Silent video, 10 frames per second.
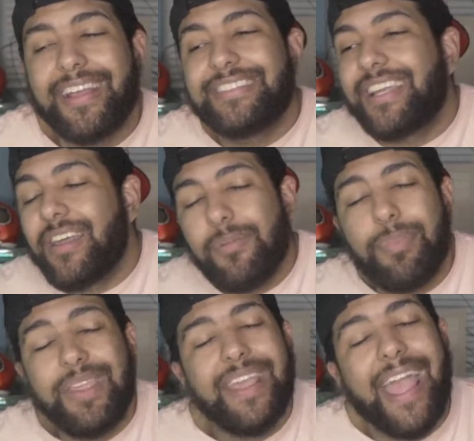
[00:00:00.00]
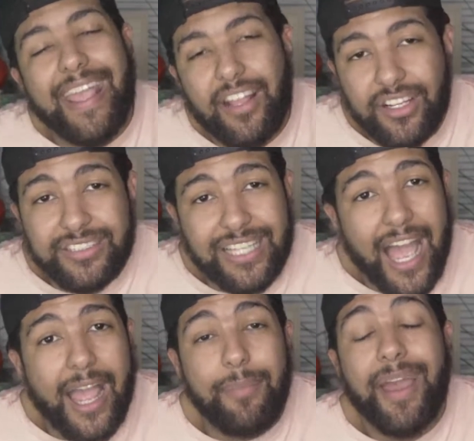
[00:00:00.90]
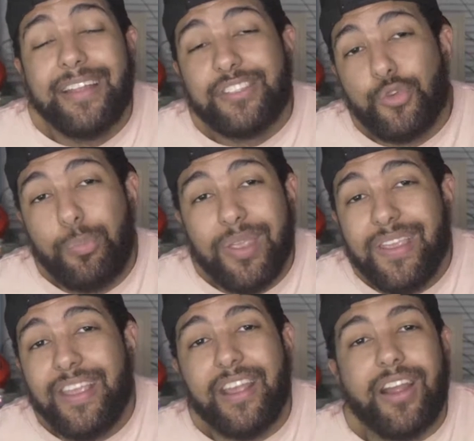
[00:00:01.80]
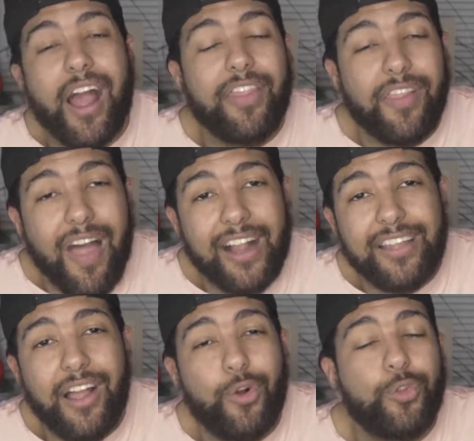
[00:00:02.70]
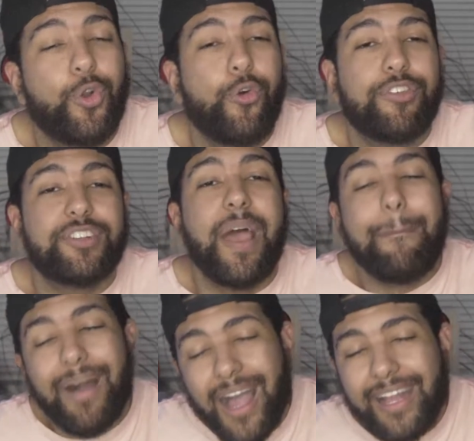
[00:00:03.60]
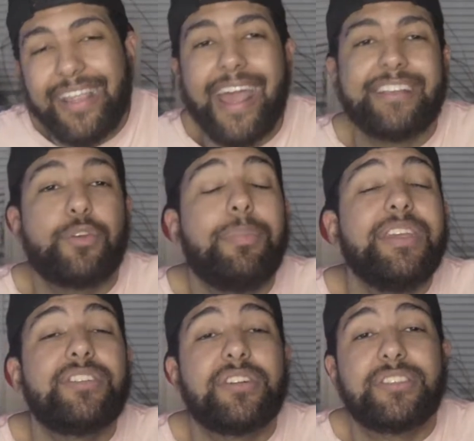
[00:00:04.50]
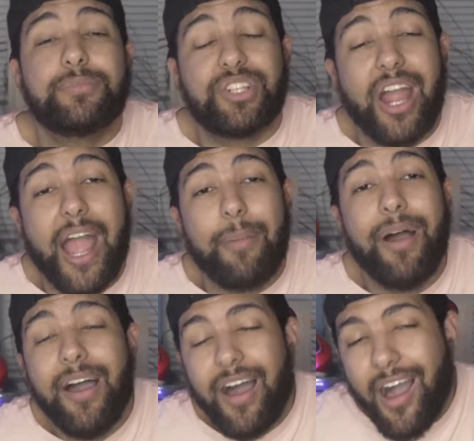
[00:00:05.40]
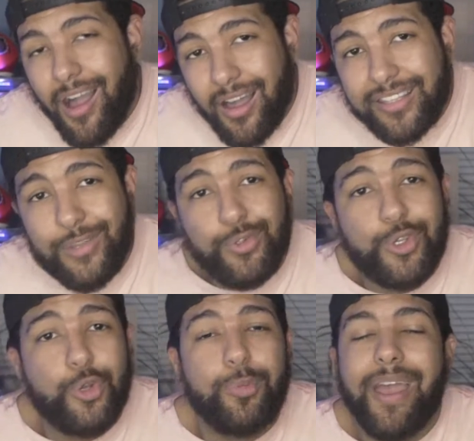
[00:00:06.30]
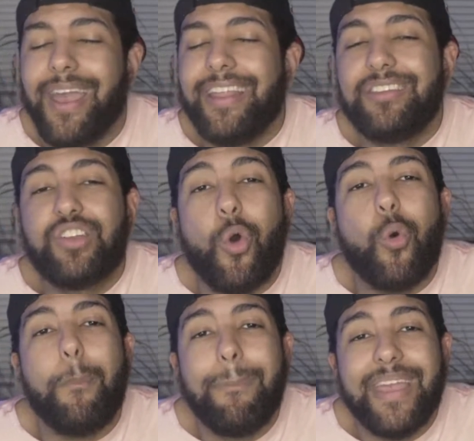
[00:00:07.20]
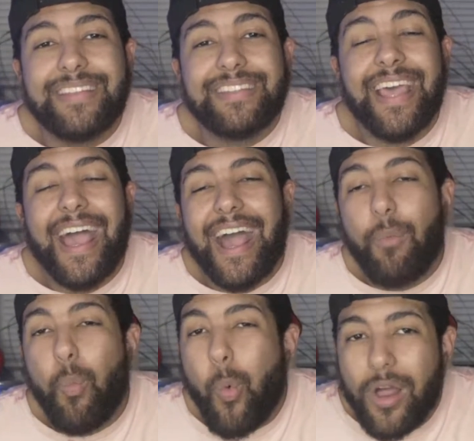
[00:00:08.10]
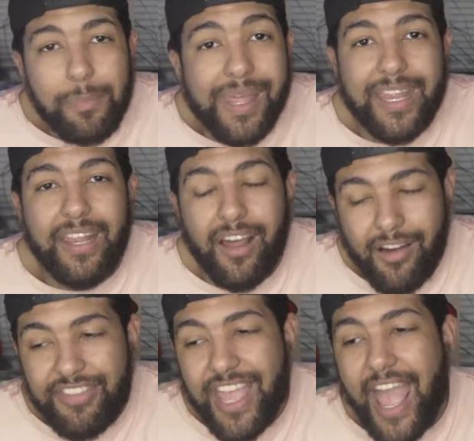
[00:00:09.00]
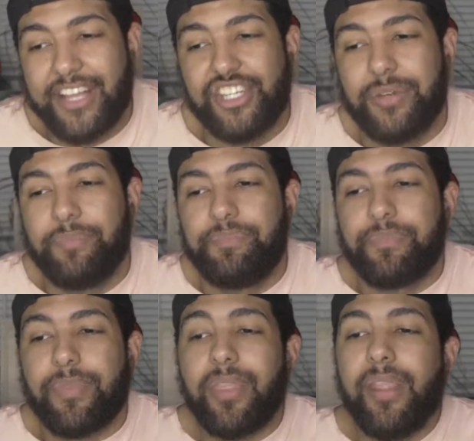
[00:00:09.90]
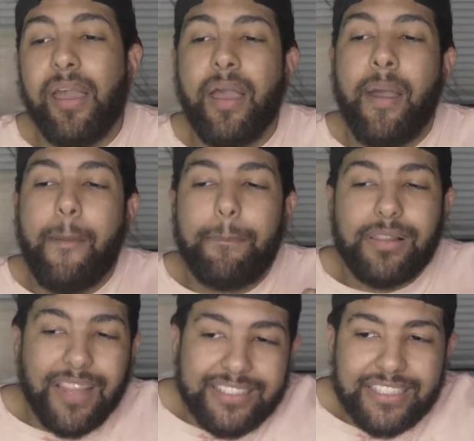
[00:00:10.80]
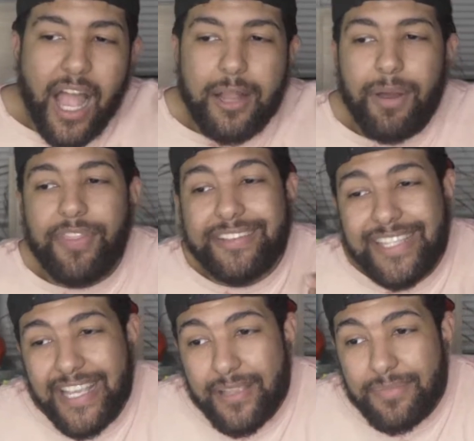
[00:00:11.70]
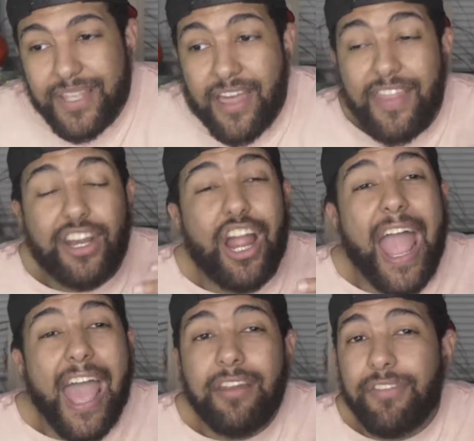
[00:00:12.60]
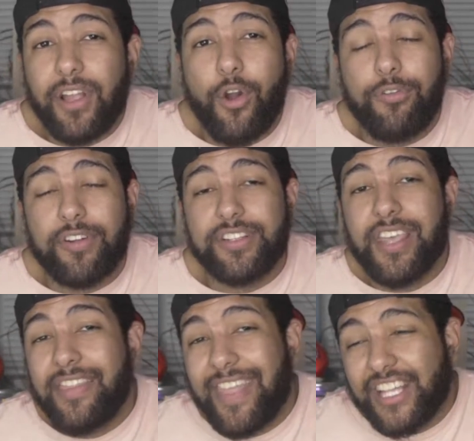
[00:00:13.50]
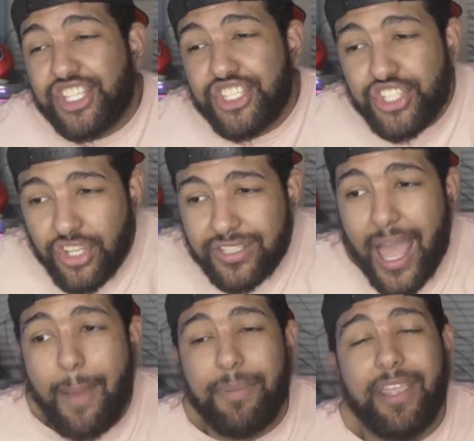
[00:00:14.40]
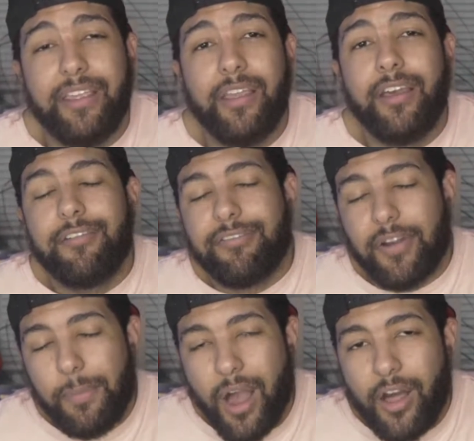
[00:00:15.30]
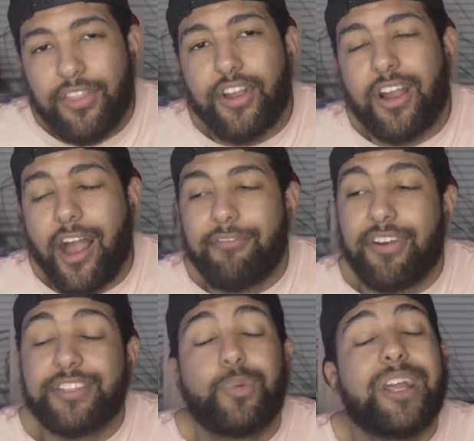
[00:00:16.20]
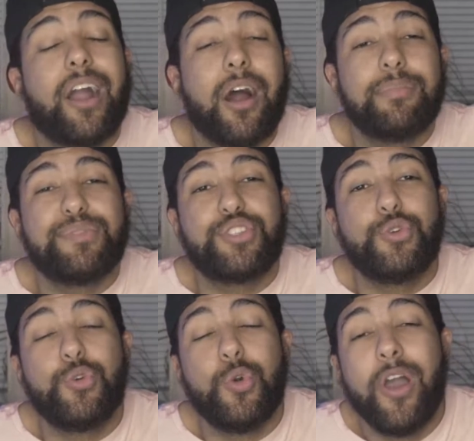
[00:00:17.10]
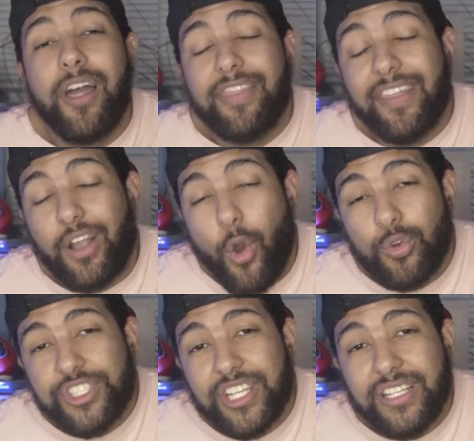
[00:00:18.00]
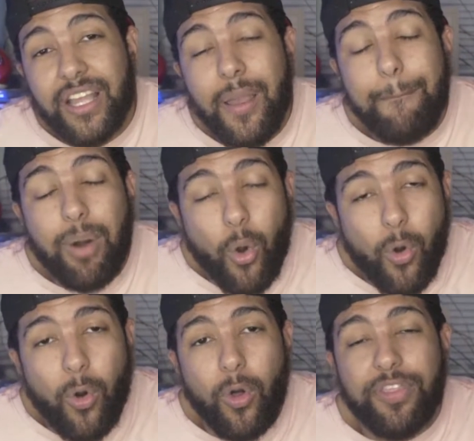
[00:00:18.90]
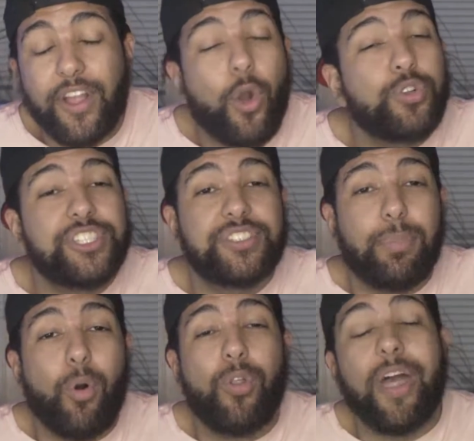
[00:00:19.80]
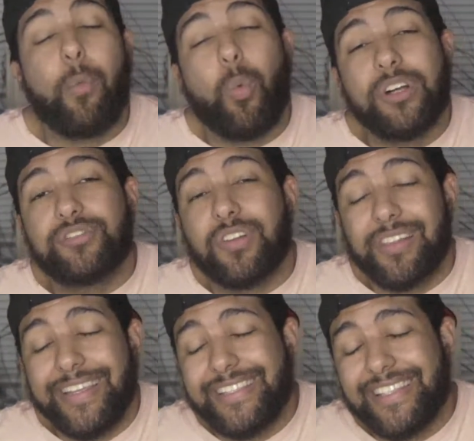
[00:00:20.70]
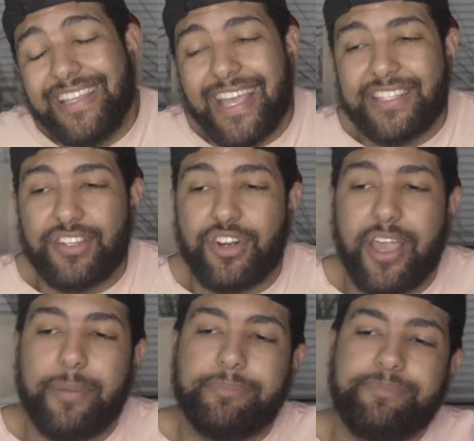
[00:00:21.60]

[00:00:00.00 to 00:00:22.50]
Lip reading: It's going to be a good time to be here on the Locked On Golden Gophers podcast. So be sure to subscribe on YouTube and don't miss 1 minute of the action. But let's talk about the teams that are ahead of the Gophers that should not be from other conference when it comes to the coaching poll, the coaches poll that was released yesterday.